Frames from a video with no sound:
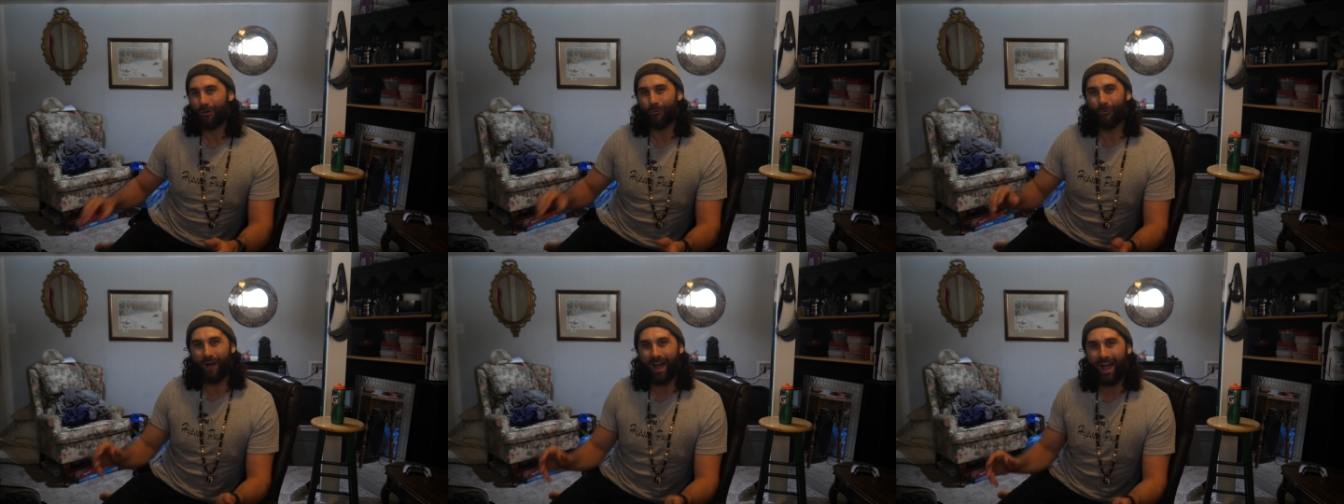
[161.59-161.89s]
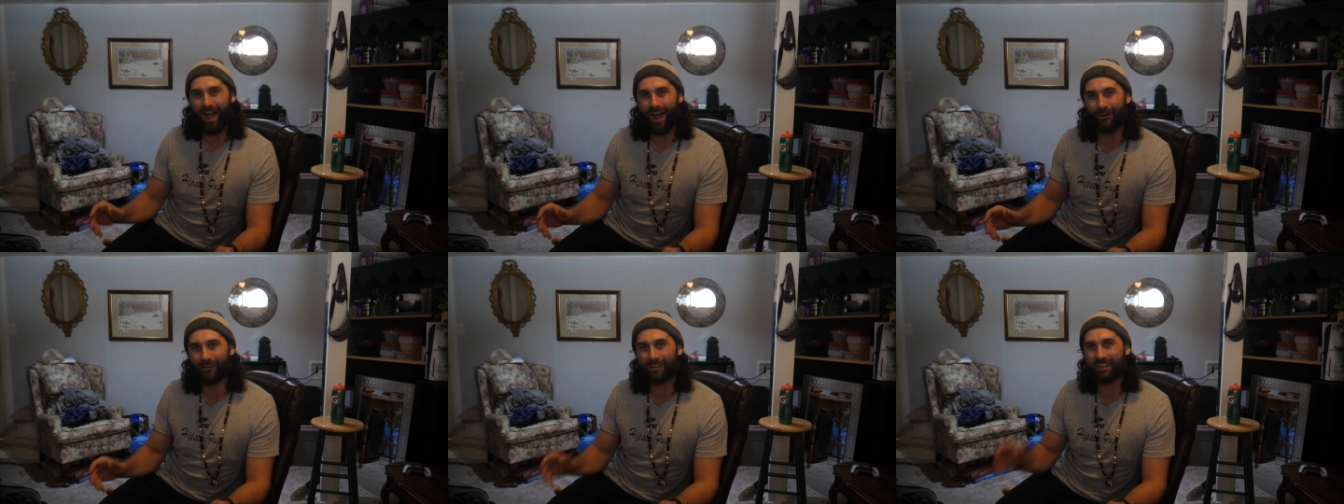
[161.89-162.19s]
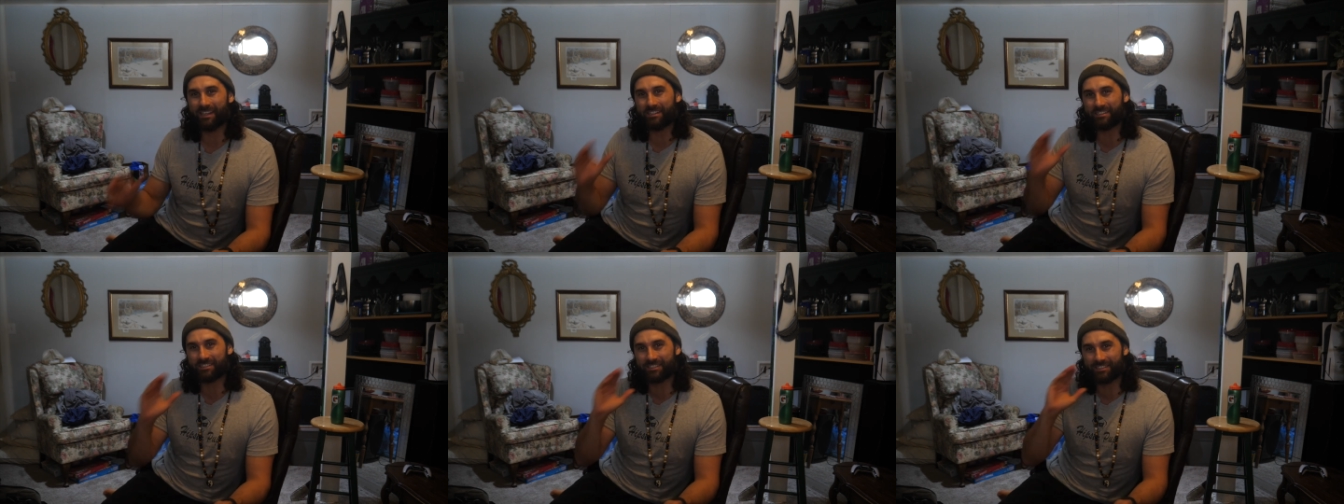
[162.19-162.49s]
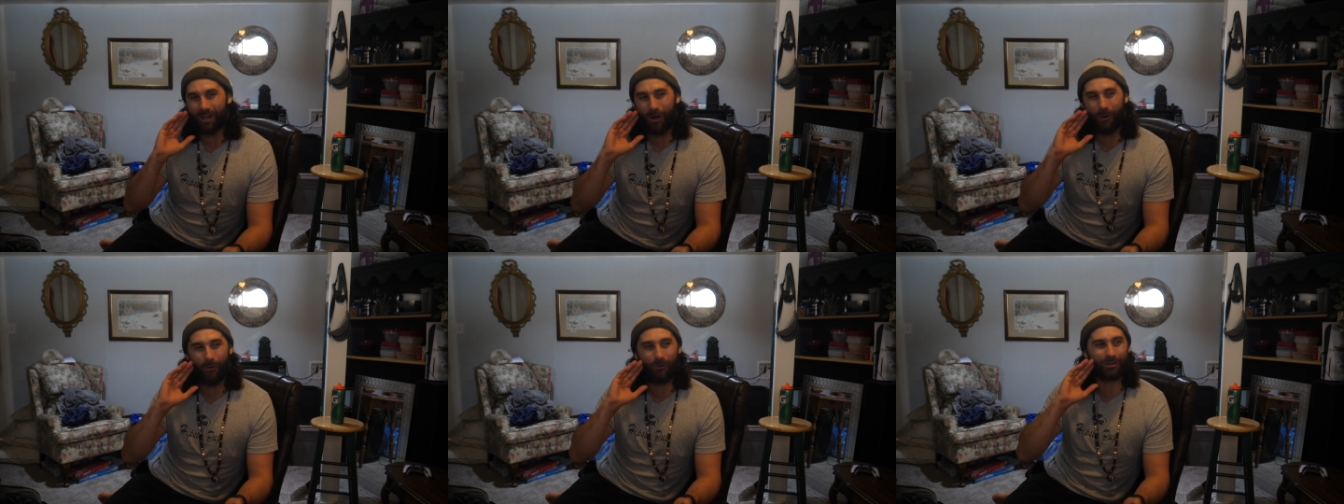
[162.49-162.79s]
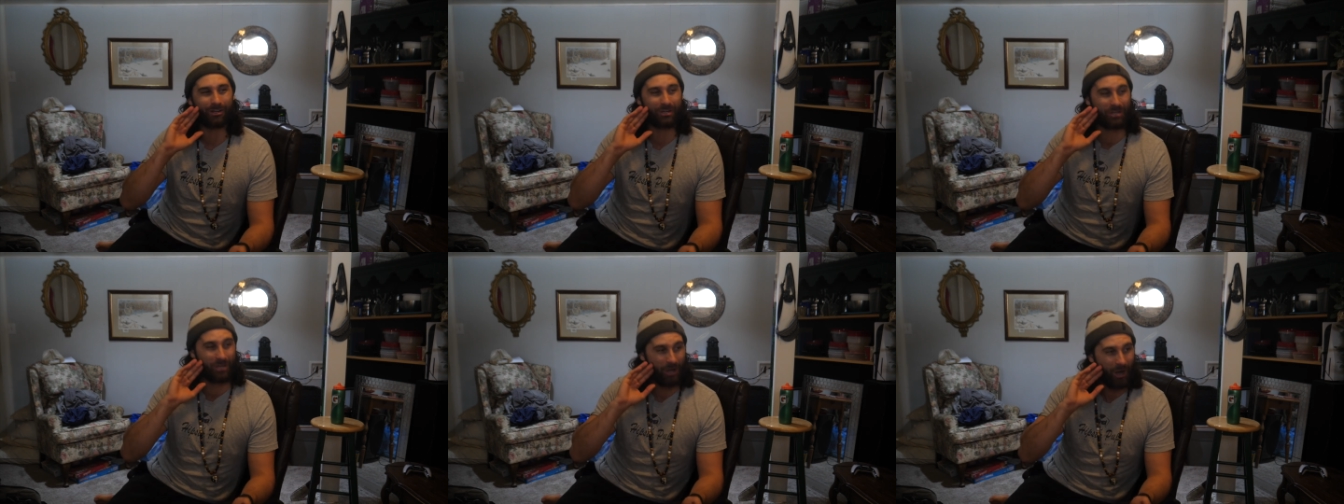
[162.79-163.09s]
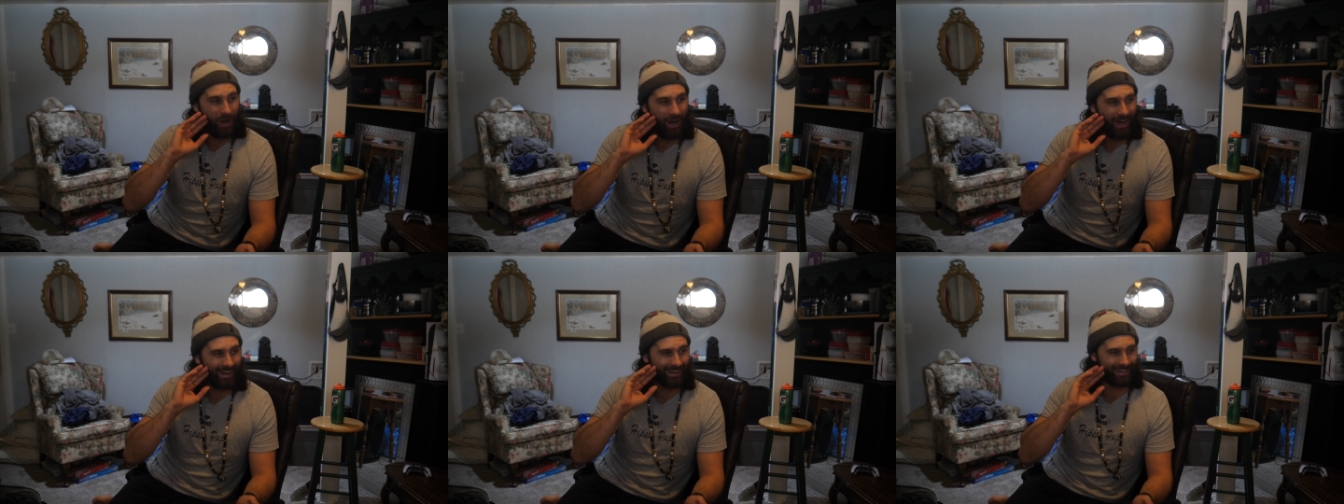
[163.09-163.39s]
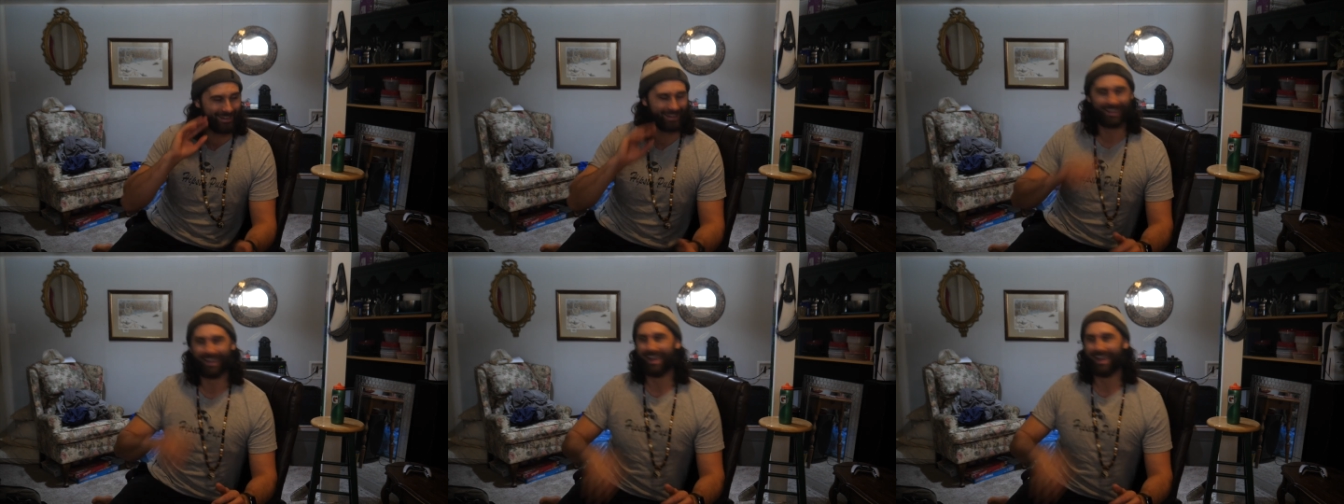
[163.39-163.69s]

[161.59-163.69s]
wow, he's so good.